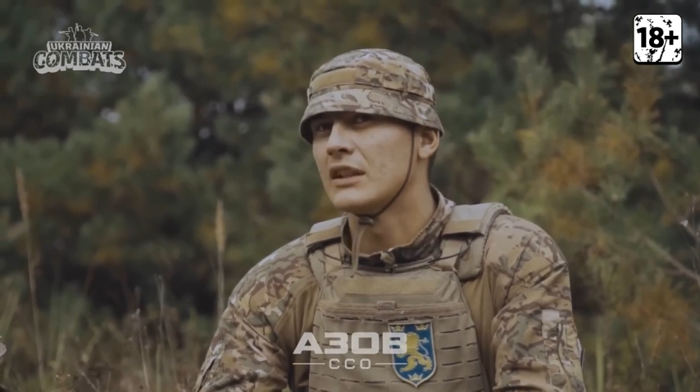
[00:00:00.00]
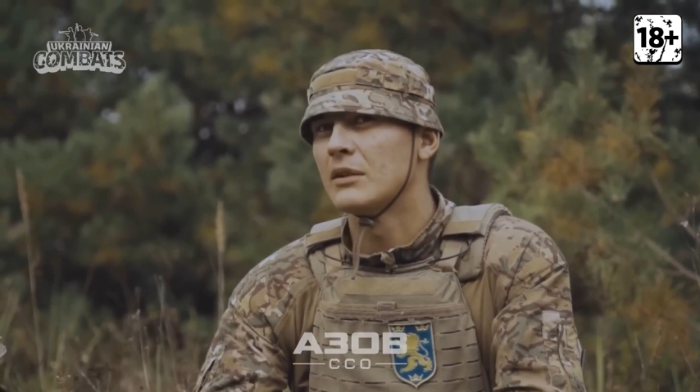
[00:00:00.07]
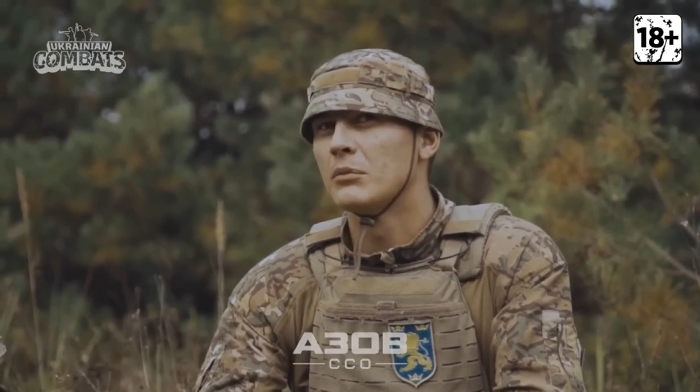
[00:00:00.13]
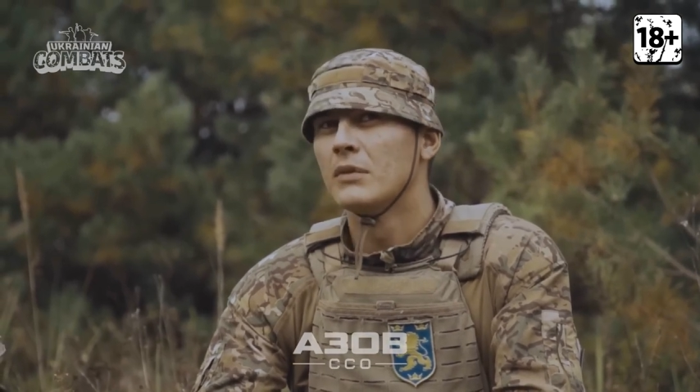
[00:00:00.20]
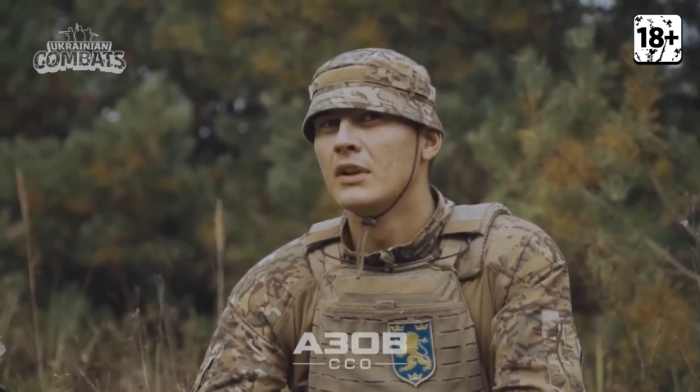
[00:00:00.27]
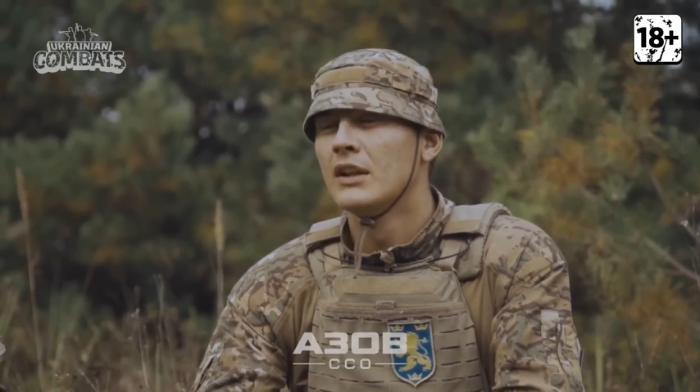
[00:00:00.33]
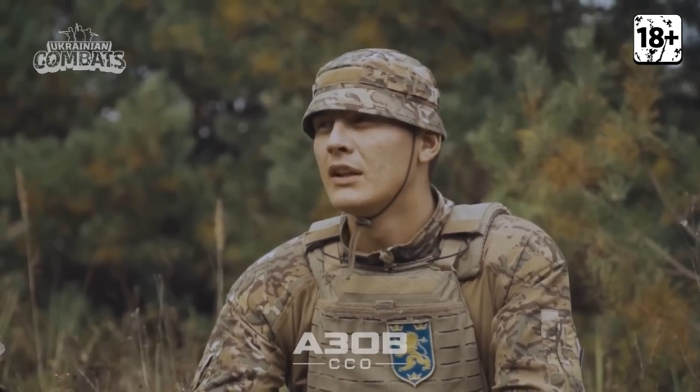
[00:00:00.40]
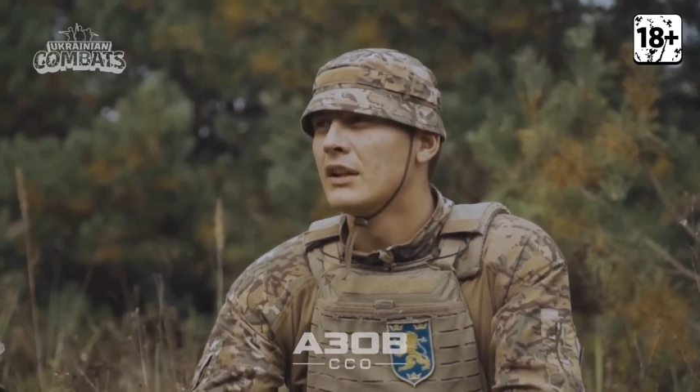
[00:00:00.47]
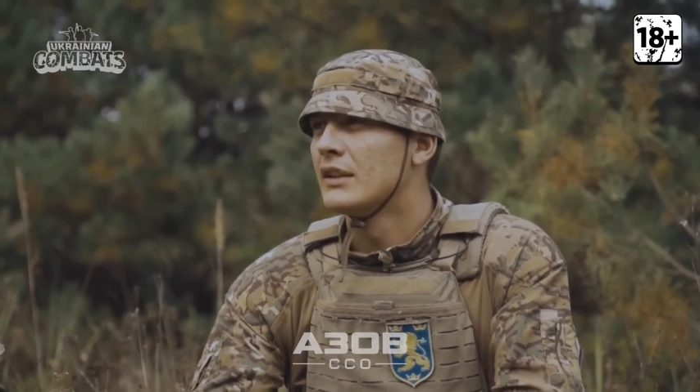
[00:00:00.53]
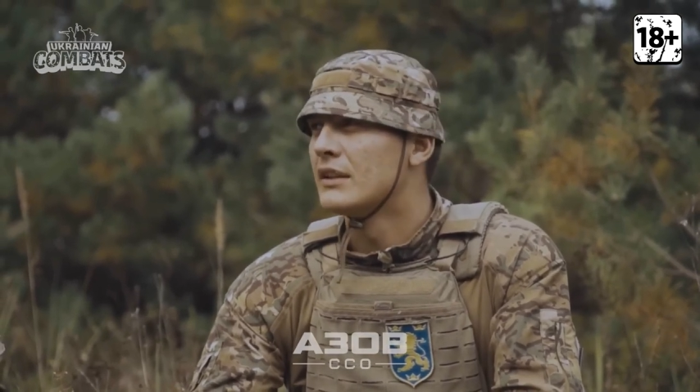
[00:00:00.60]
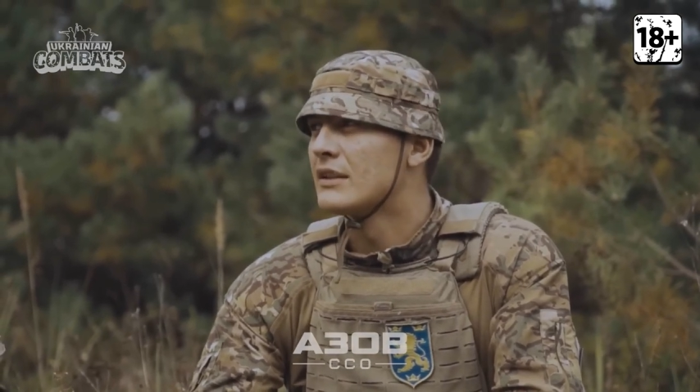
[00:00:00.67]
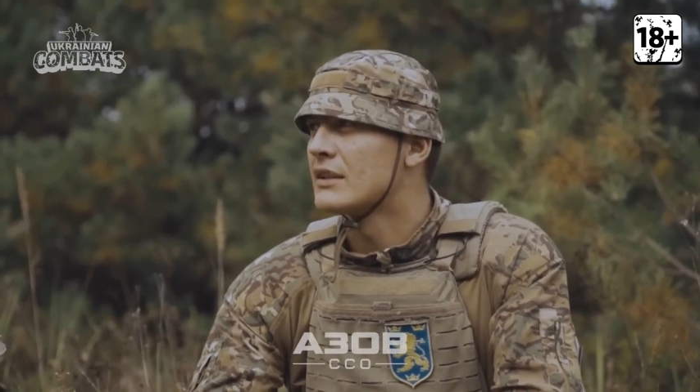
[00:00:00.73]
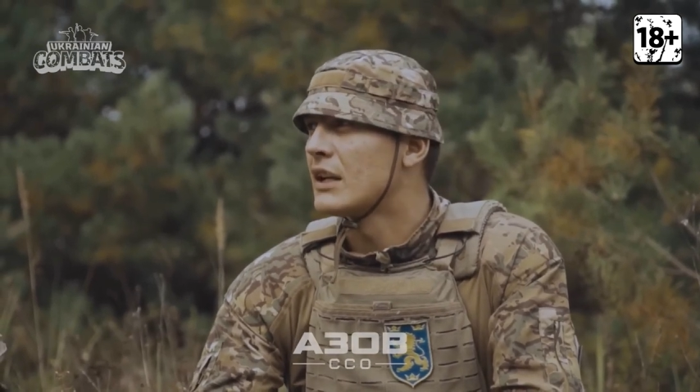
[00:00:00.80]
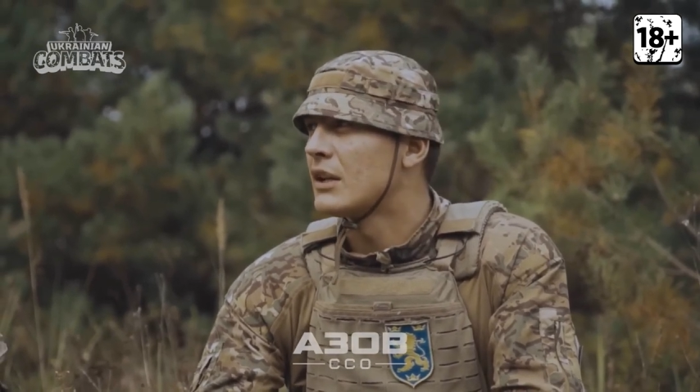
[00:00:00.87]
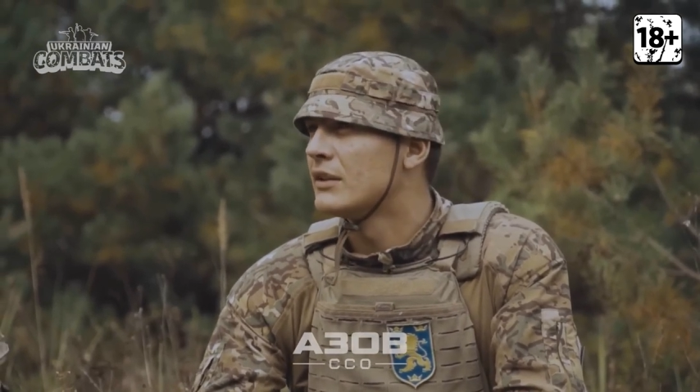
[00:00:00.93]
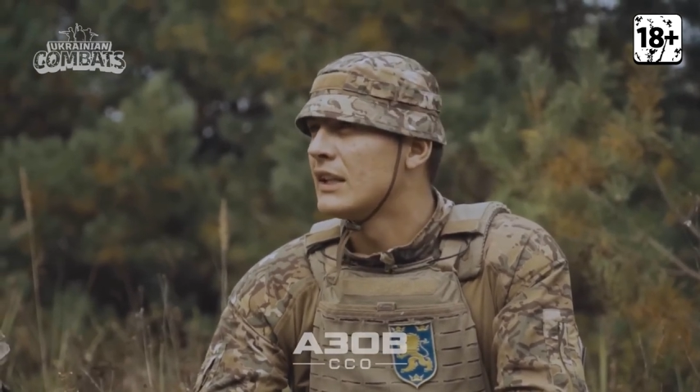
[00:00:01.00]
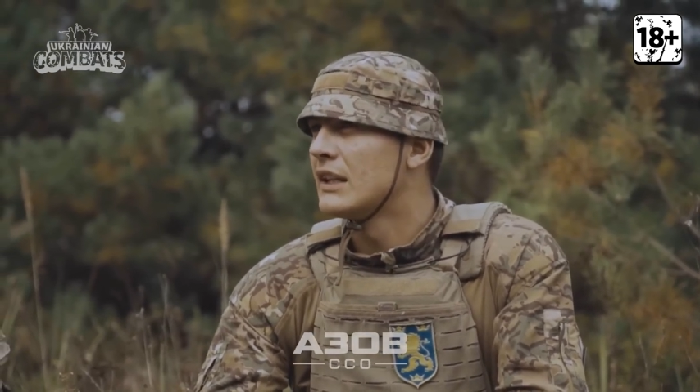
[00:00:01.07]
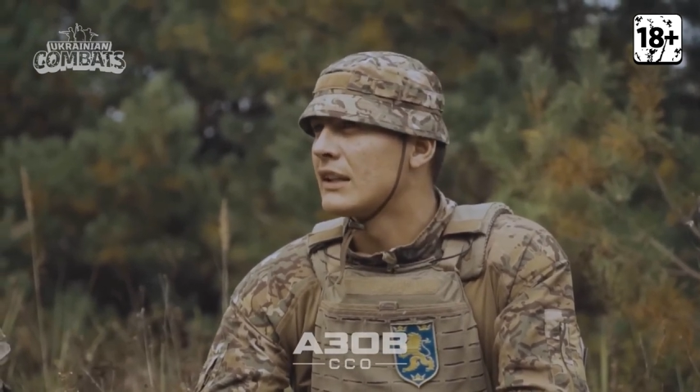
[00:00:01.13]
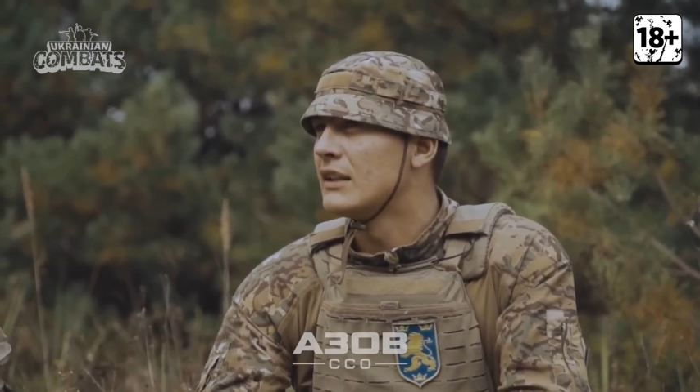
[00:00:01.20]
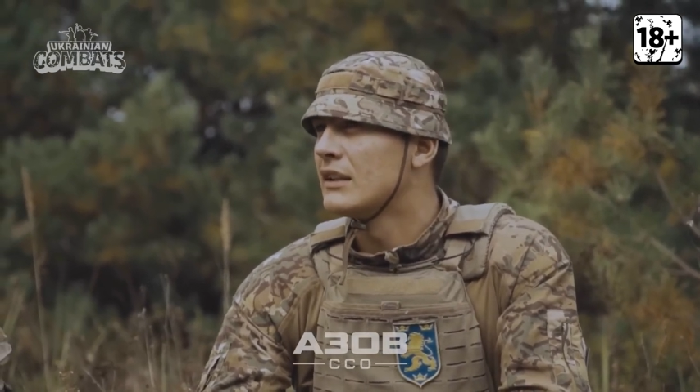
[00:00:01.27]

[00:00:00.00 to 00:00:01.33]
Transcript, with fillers: for a week or two.